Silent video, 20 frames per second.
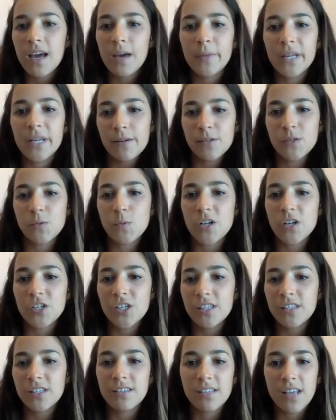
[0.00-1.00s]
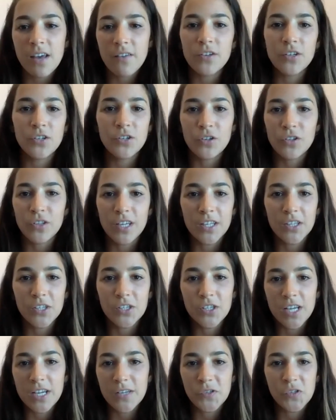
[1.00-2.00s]
I mean, I was watching the 7-year-old the other
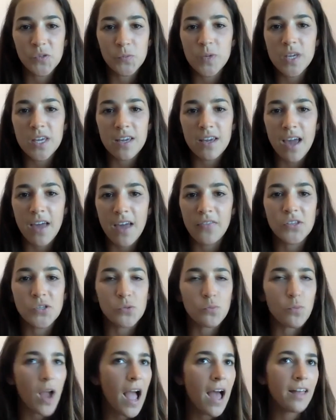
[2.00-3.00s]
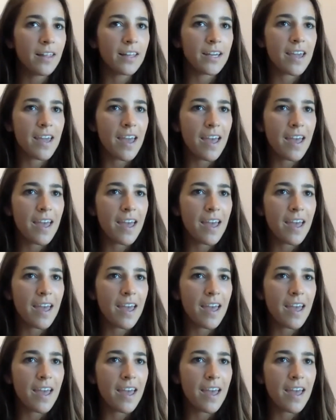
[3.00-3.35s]
day speak at this rally,